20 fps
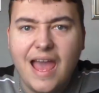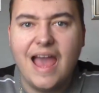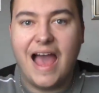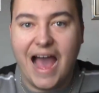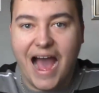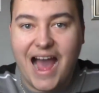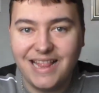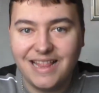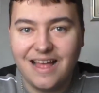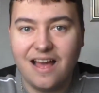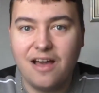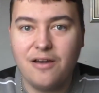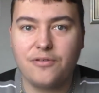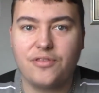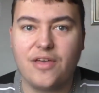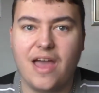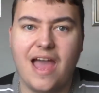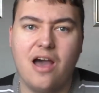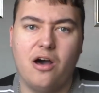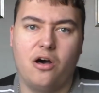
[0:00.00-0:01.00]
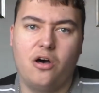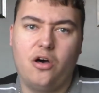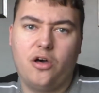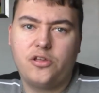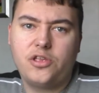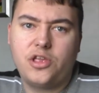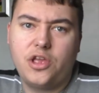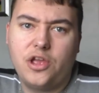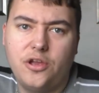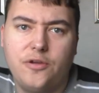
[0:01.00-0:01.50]
Hello there
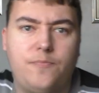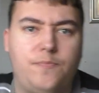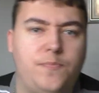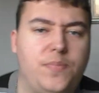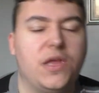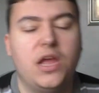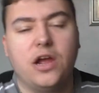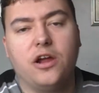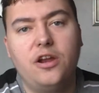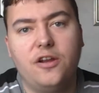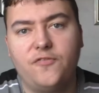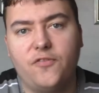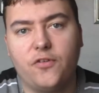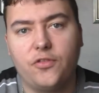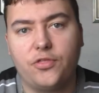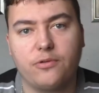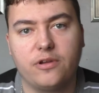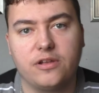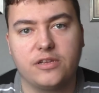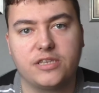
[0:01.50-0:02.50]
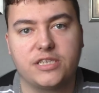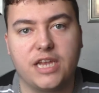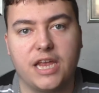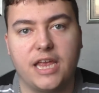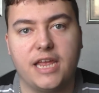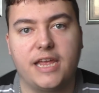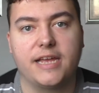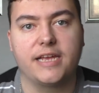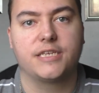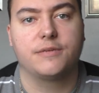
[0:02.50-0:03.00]
all you beautiful thrill
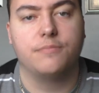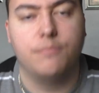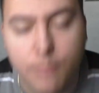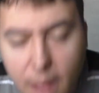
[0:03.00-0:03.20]
seekers,